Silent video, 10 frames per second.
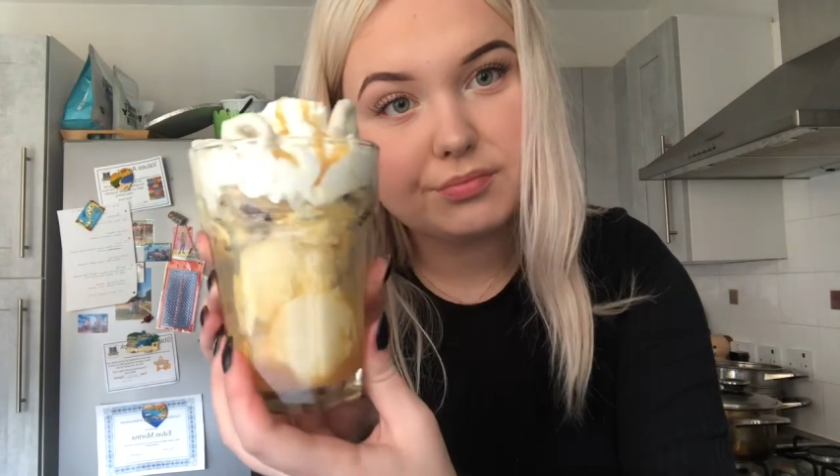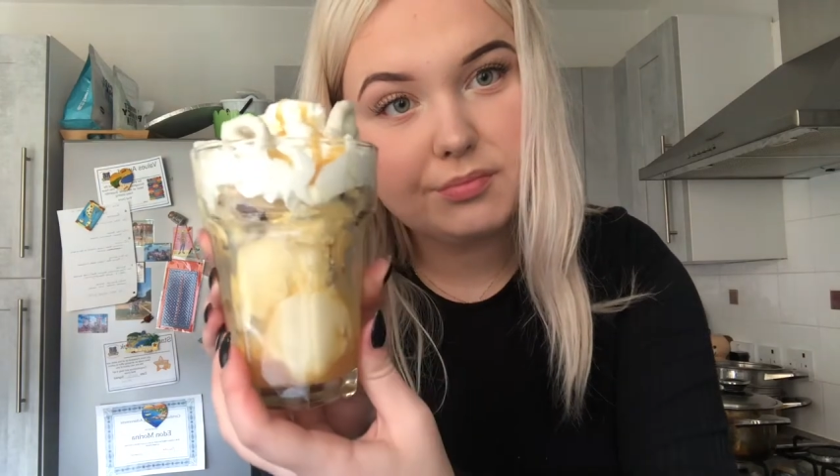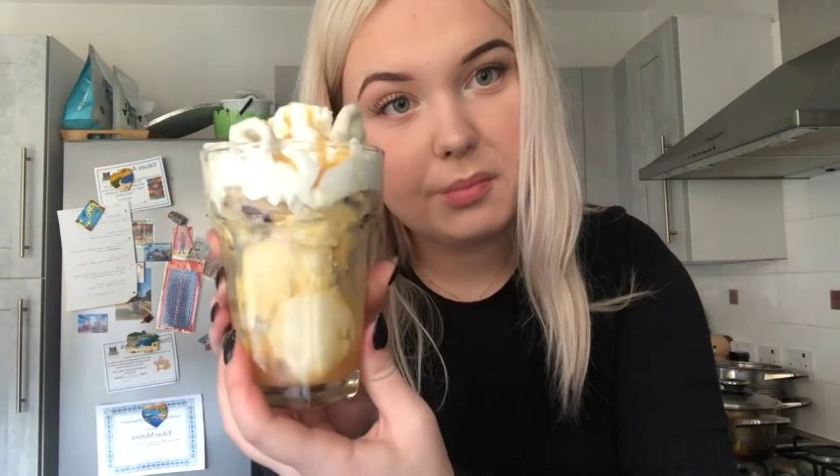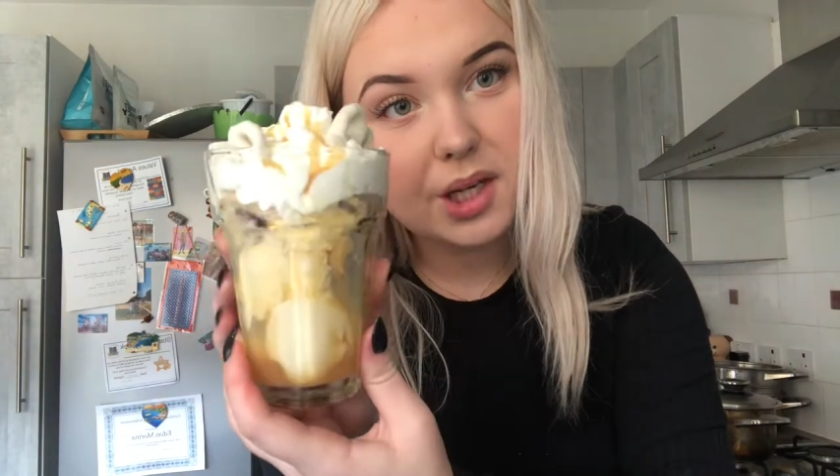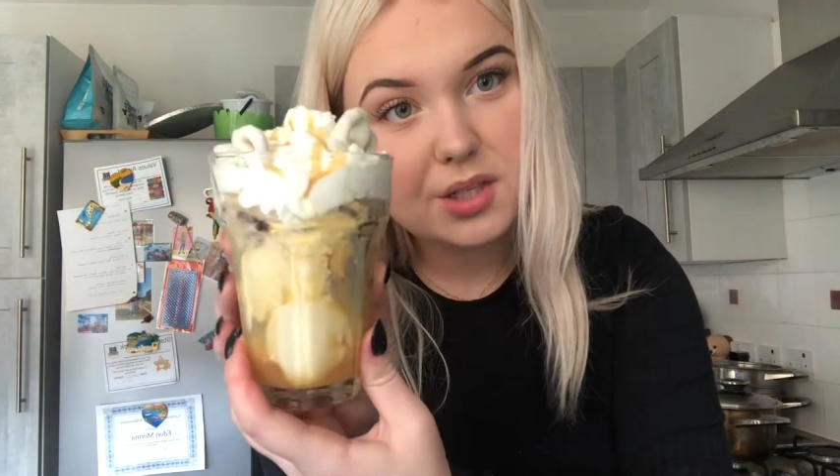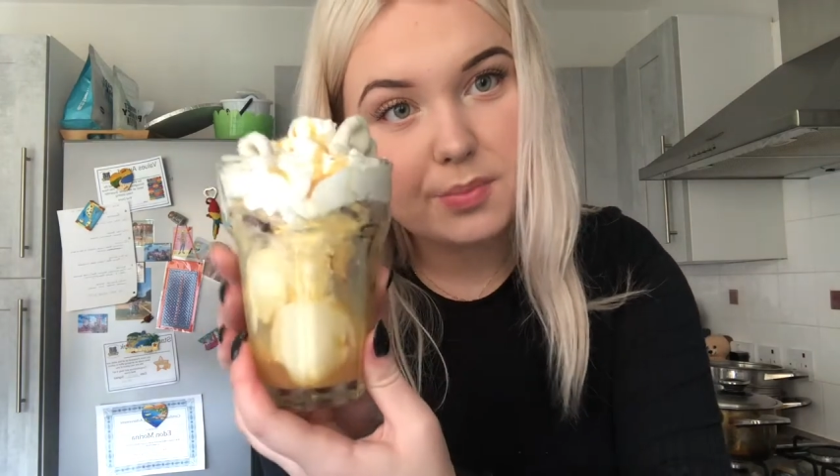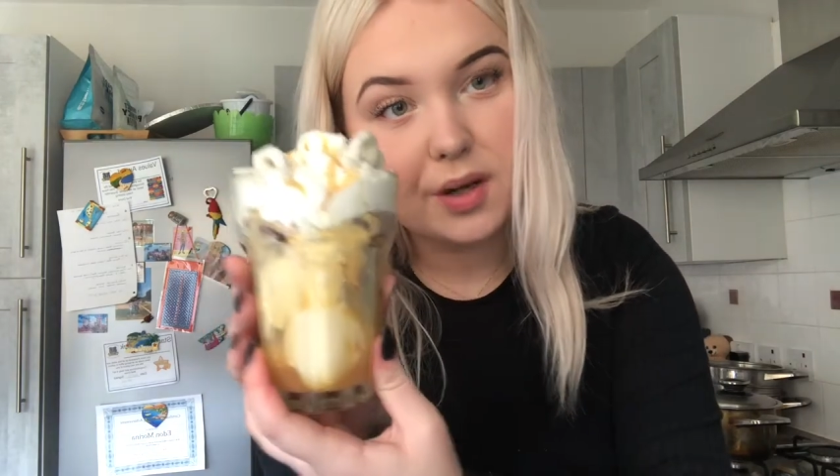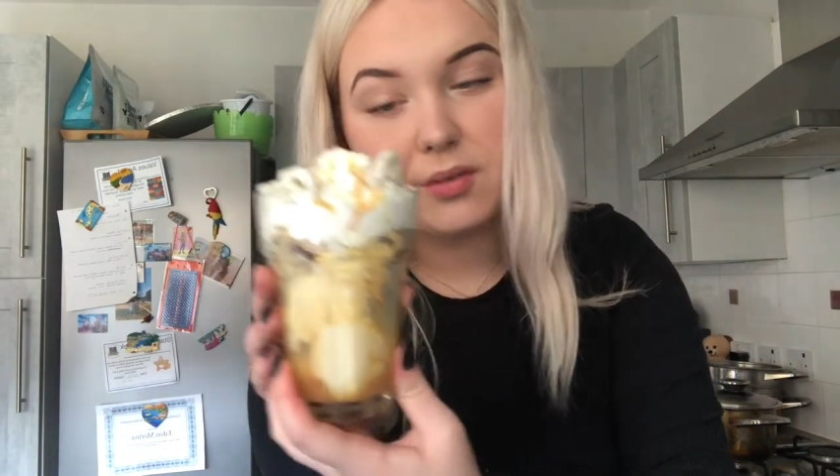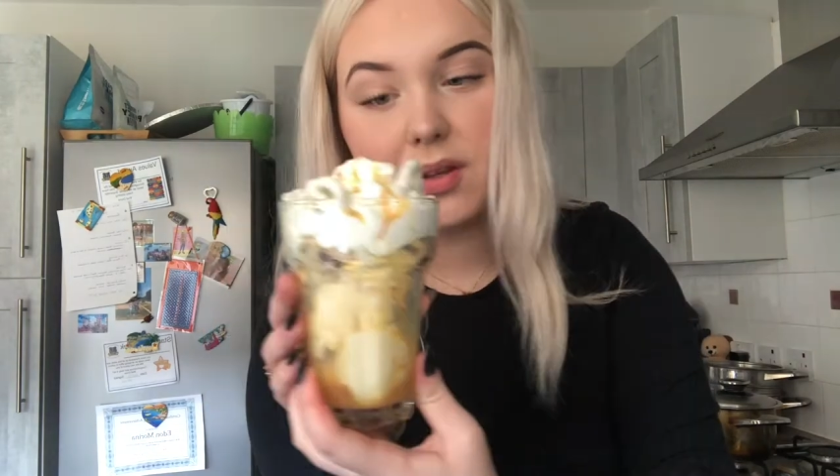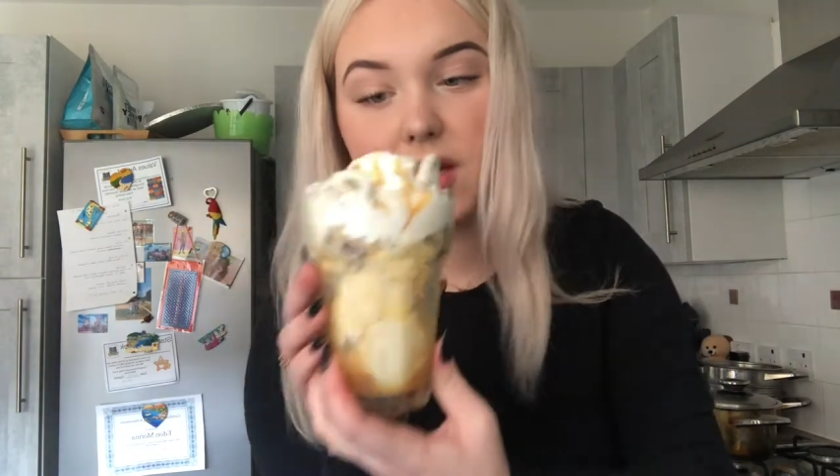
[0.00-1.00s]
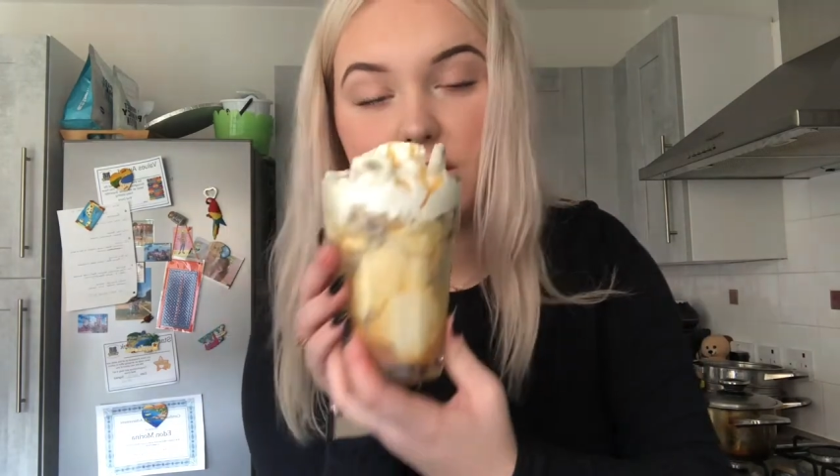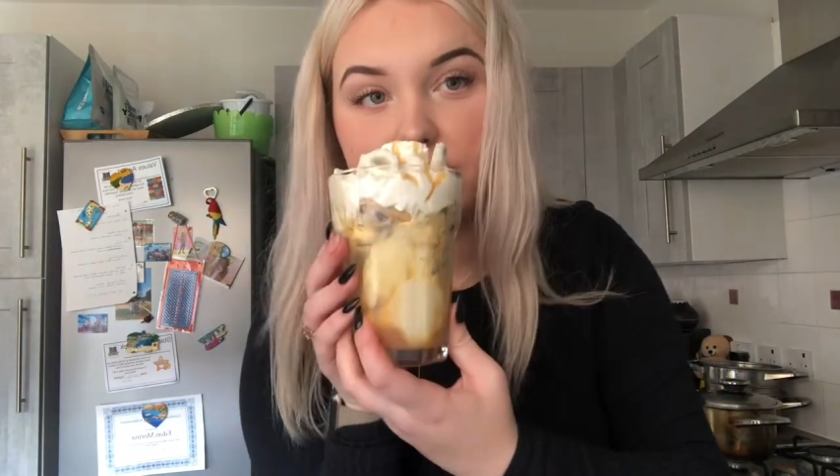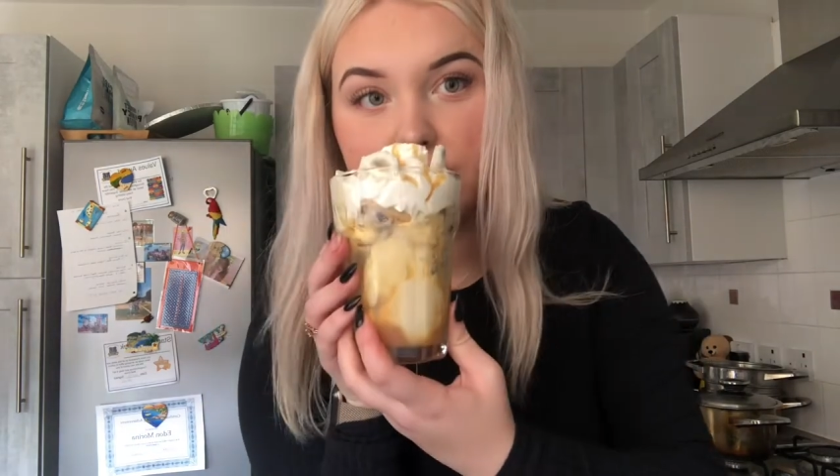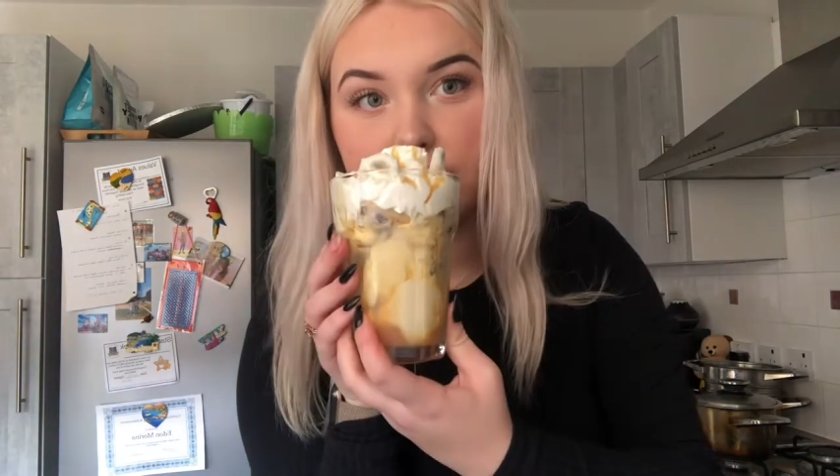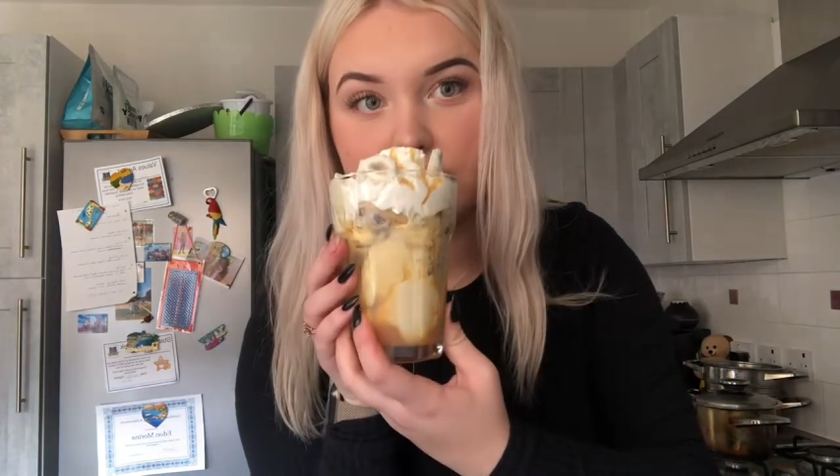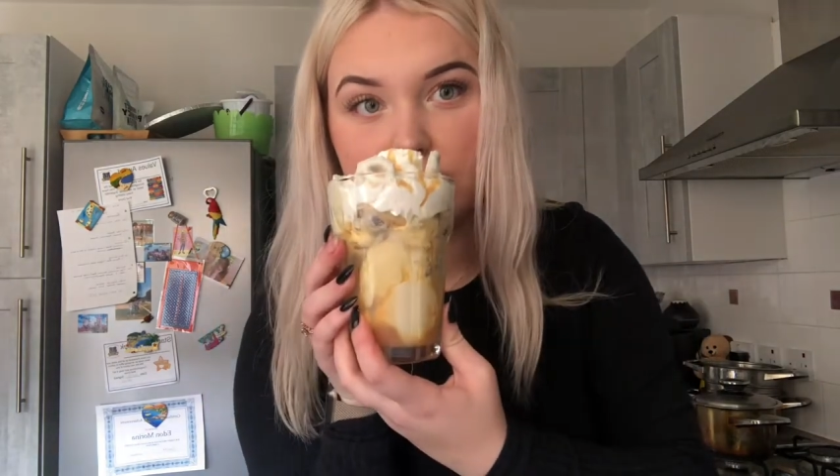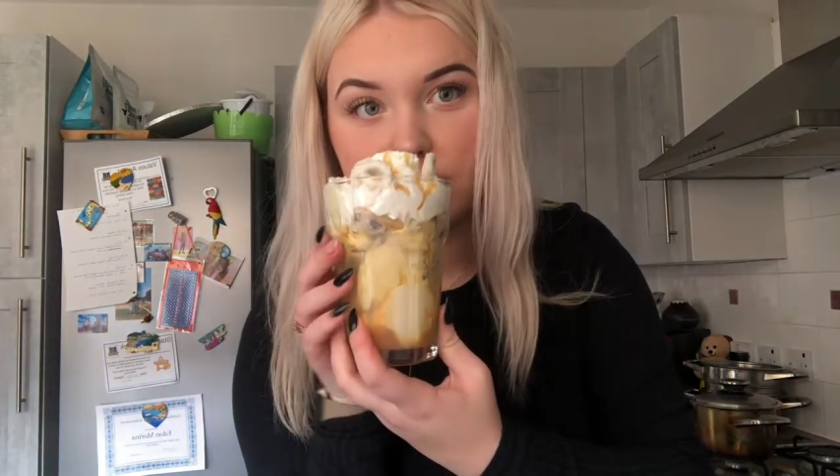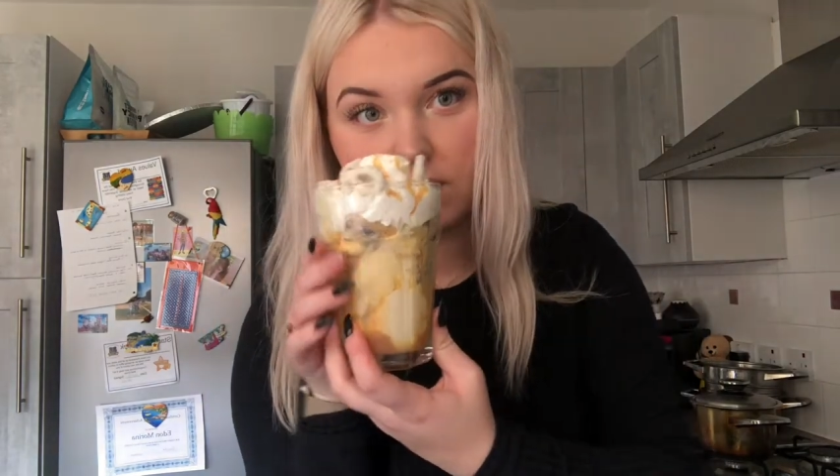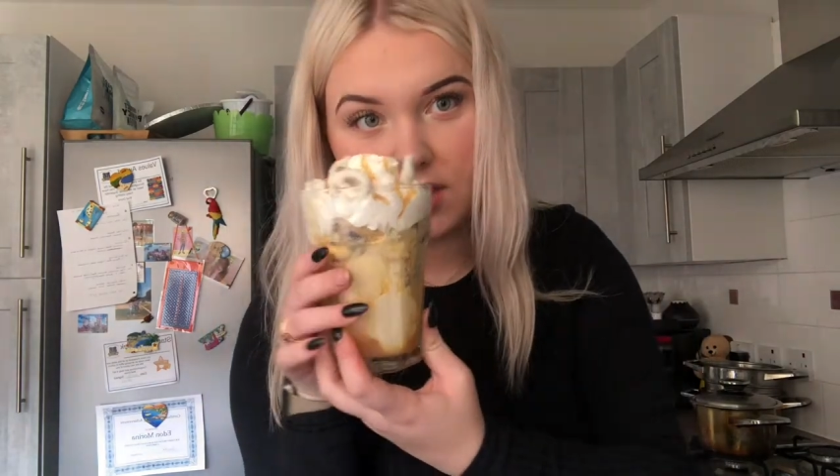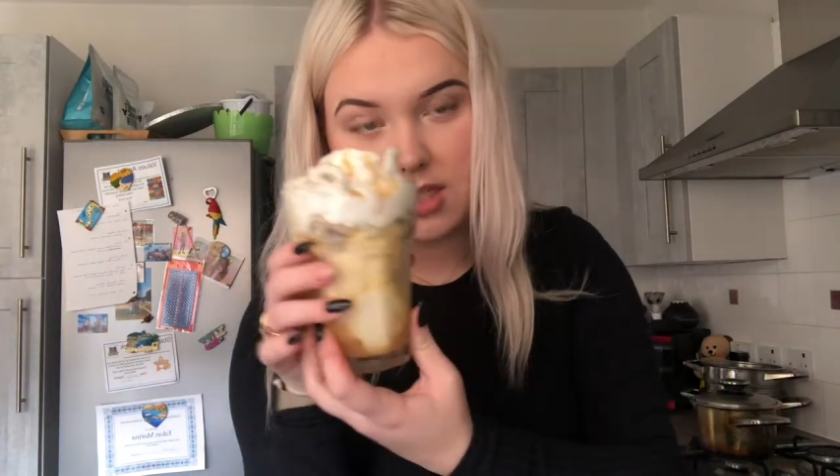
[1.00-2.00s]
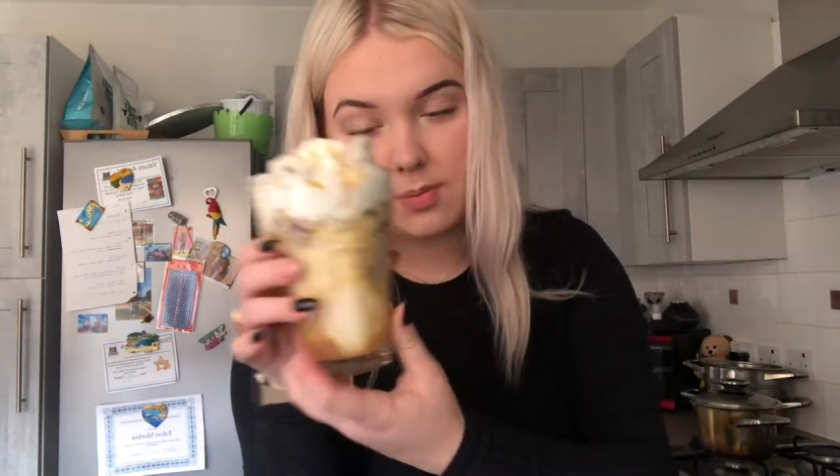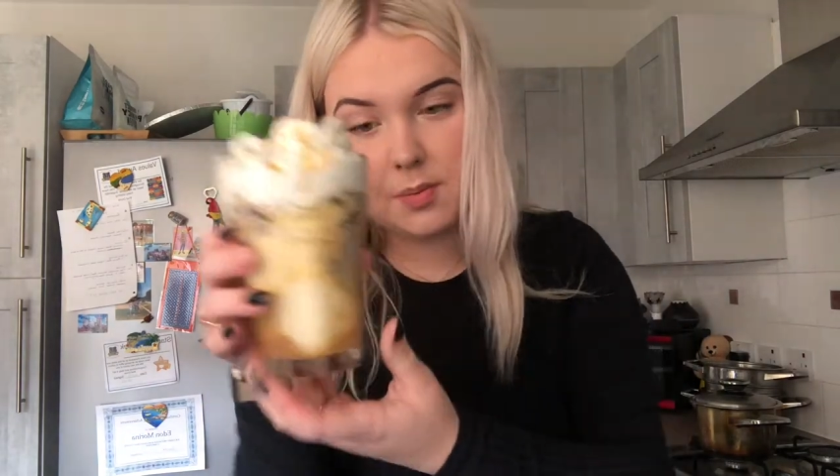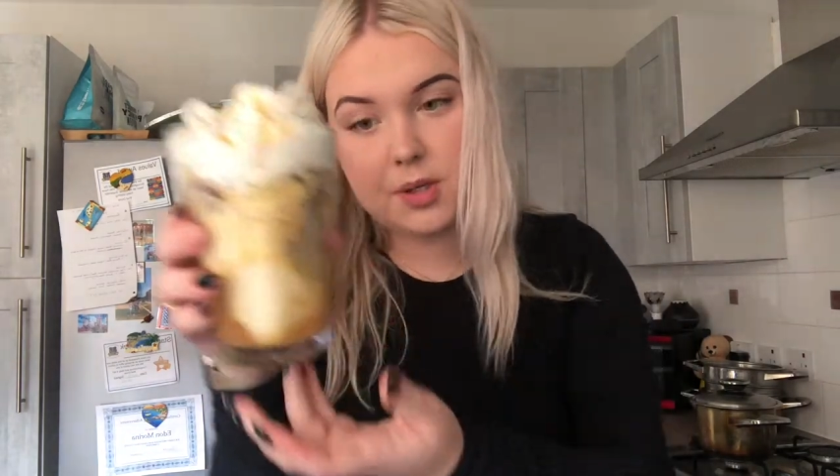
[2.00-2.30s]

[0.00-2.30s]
I'm actually proud of that. That's probably